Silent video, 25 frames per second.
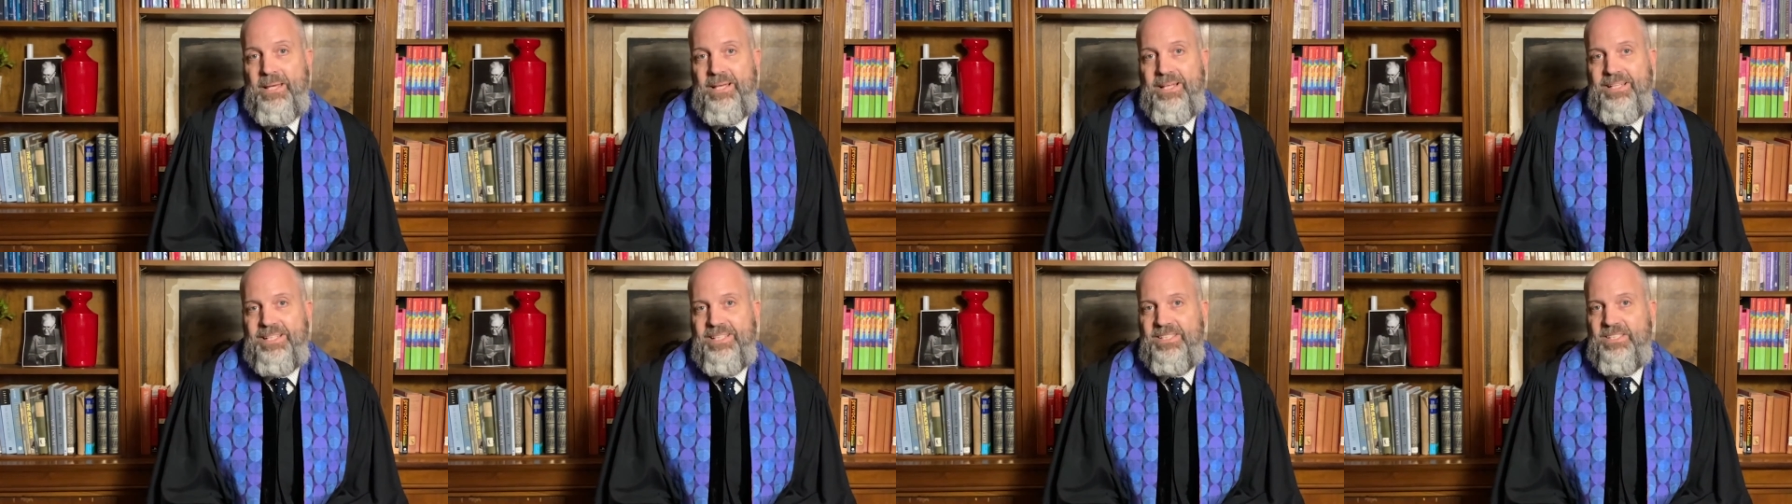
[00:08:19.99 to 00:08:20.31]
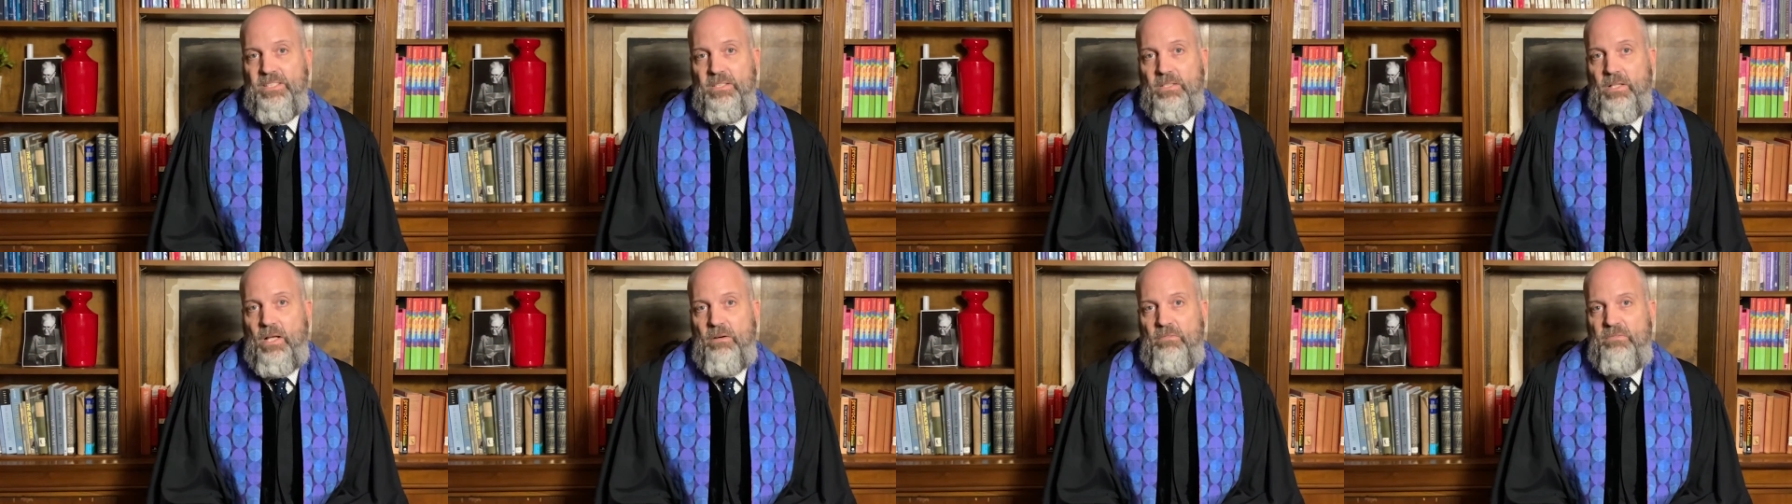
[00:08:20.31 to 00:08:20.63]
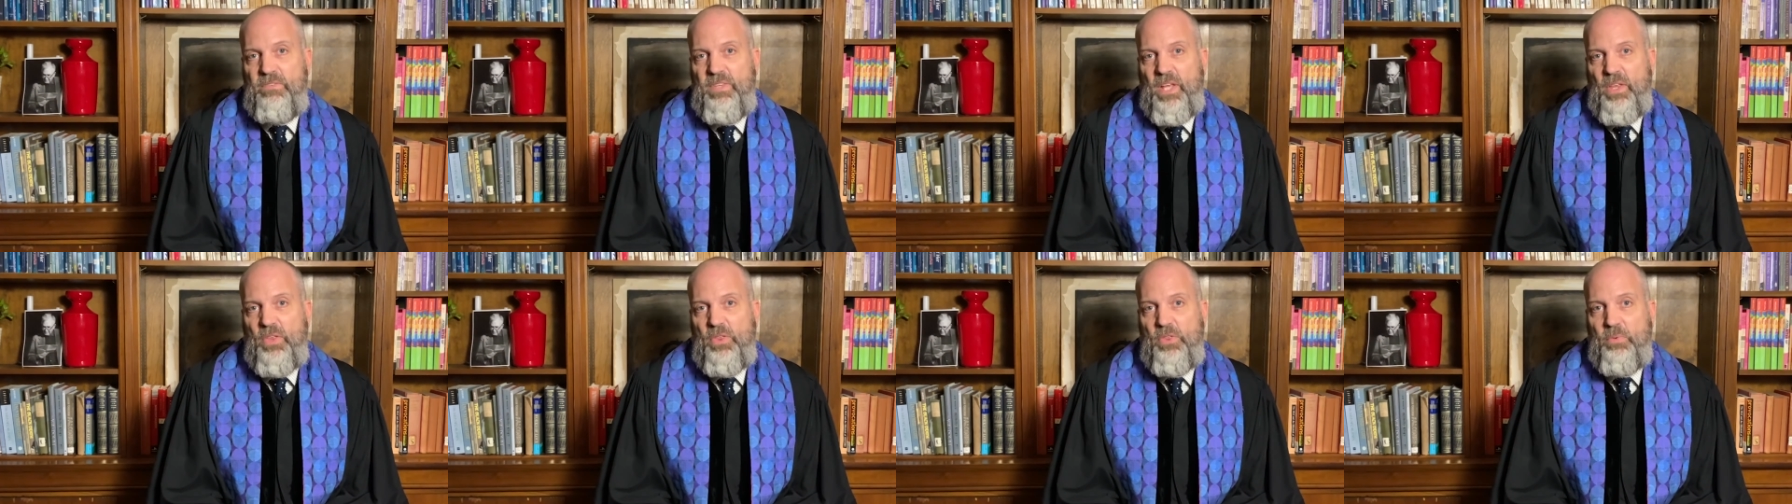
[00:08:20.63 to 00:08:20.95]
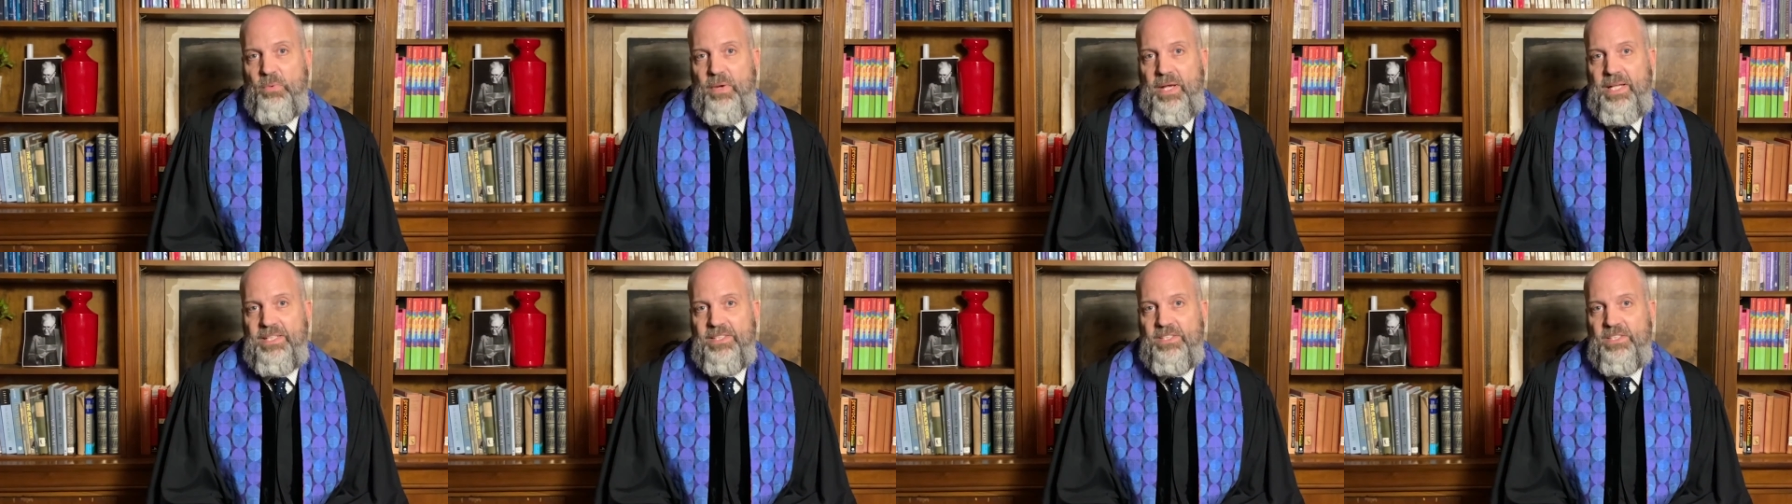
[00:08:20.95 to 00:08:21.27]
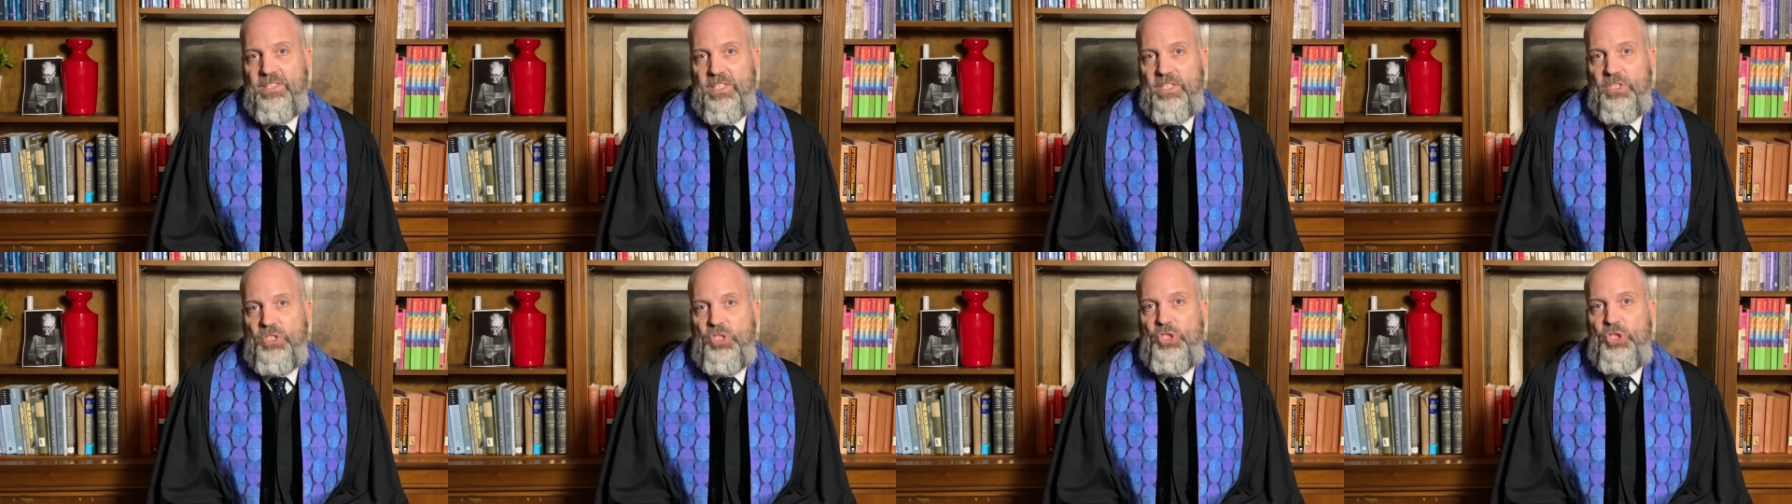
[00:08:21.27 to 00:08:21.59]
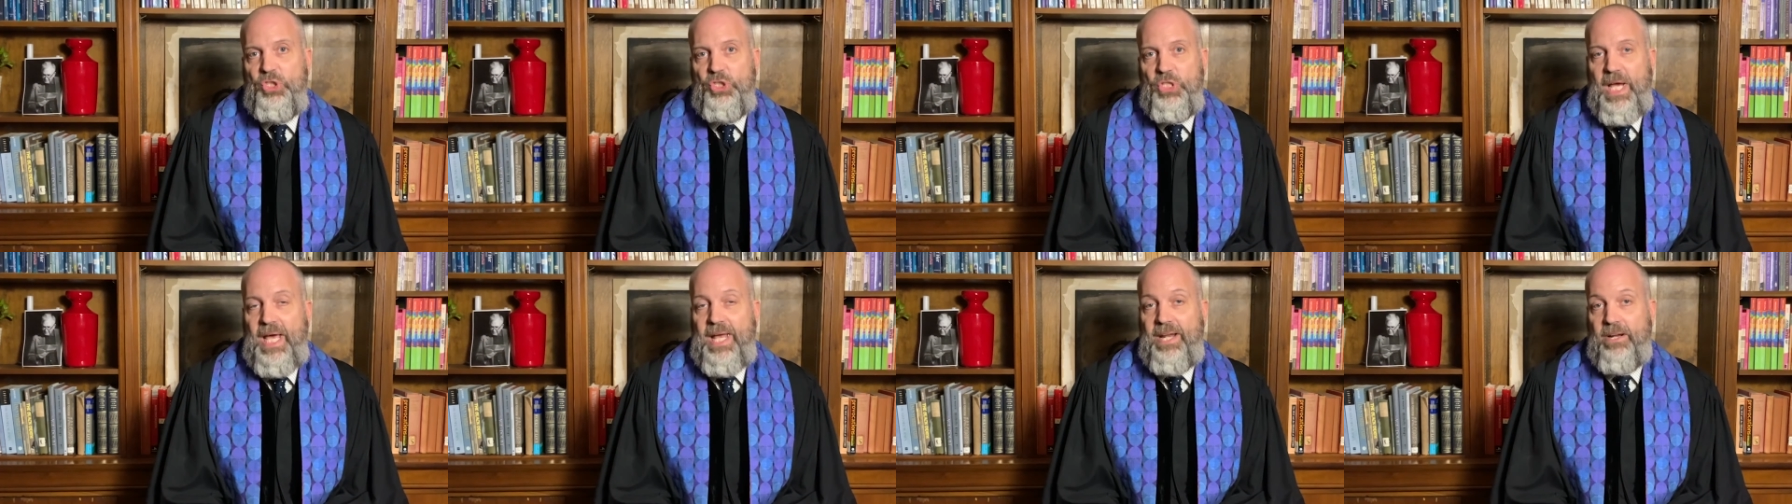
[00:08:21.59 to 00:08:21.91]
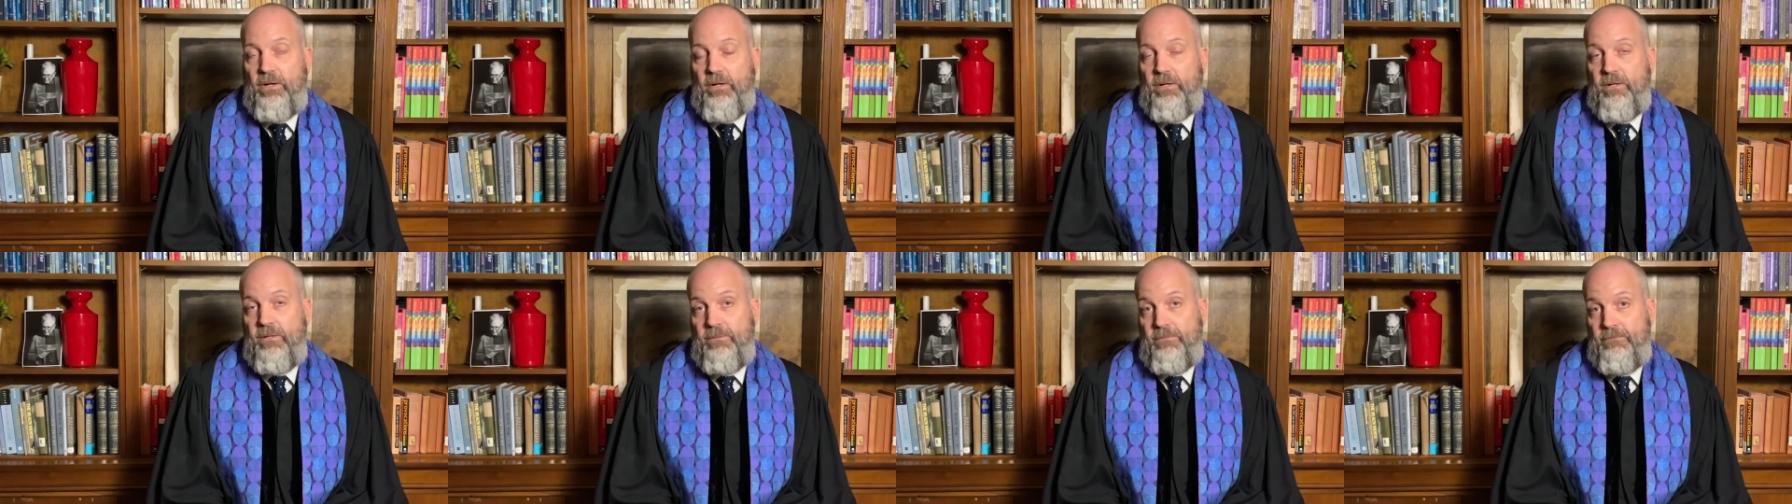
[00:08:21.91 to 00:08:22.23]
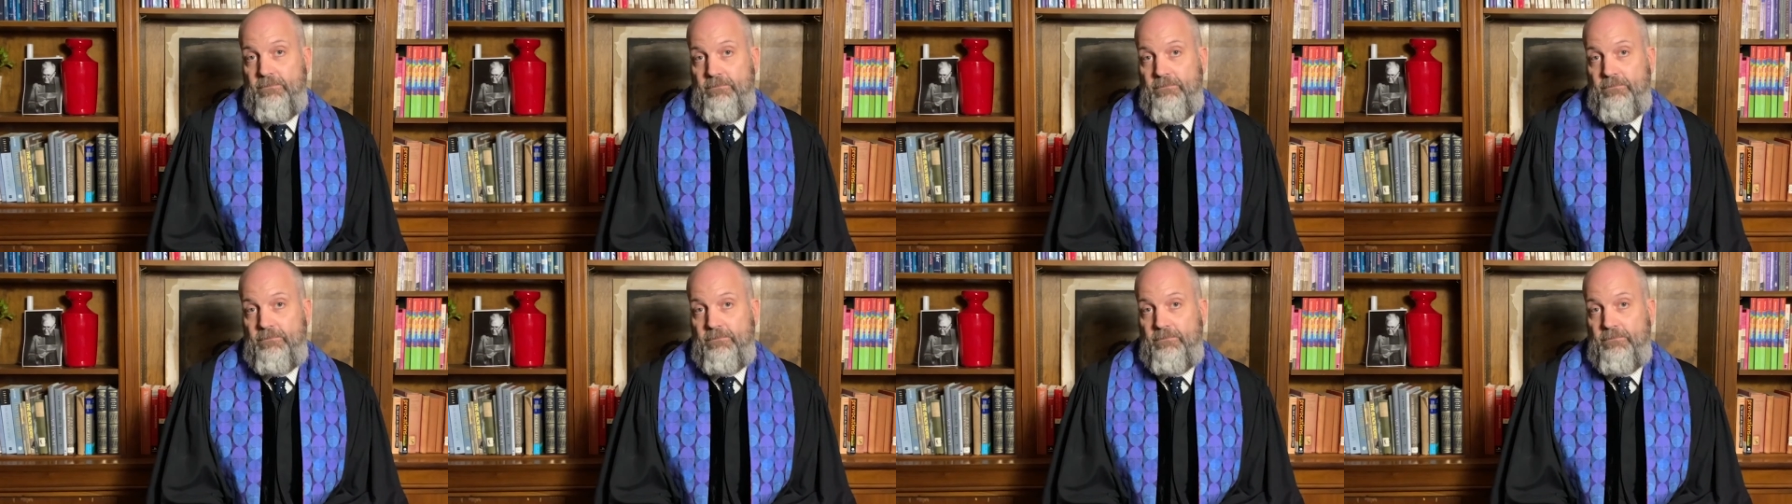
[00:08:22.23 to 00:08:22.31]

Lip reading: this love that threatens to shatter